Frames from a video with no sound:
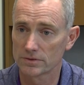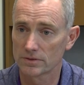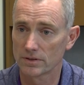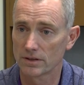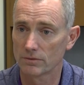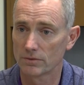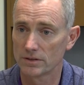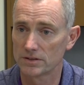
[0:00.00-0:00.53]
so
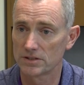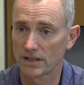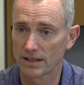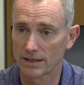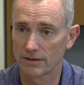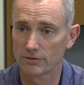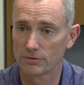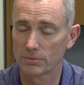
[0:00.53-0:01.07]
that we
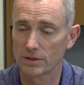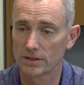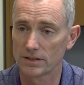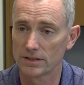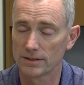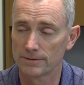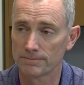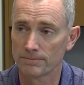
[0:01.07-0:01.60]
check everybody
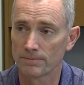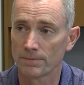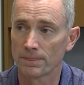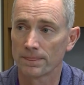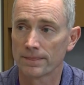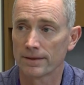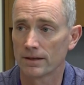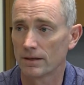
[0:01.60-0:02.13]
in.
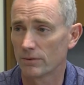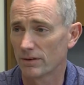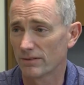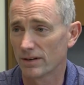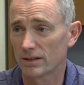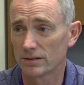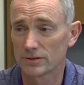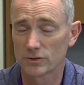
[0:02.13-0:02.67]
We have
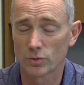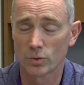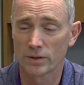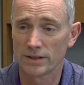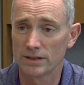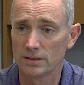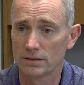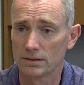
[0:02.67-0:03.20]

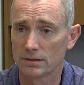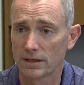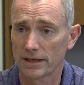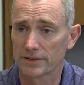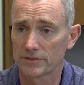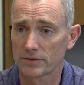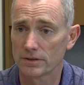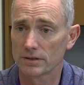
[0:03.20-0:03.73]
120
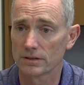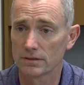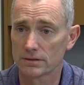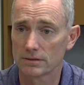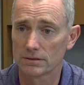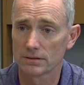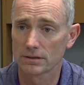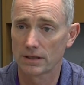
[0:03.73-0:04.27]
extra
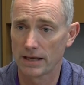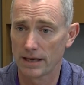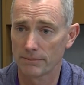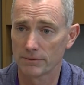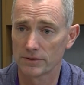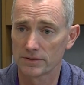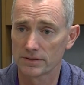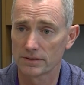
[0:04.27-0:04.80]

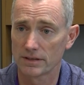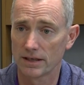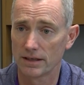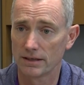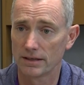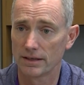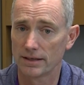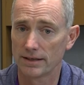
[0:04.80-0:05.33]
cameras,
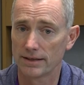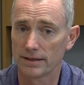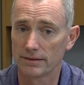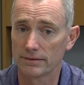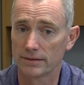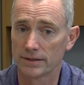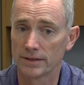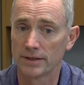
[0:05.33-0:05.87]

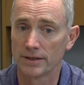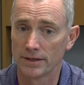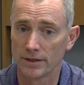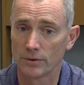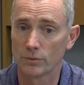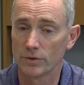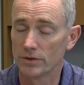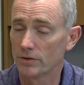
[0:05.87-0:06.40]
and
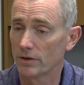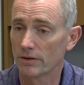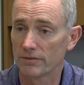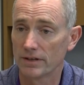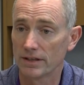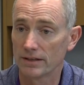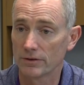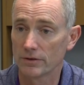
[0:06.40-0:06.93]
we do have
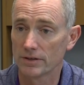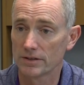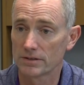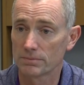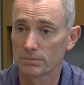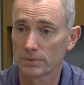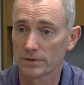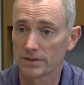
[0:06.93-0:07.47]
an
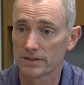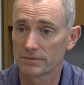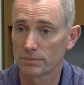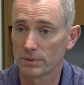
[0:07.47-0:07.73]
increased police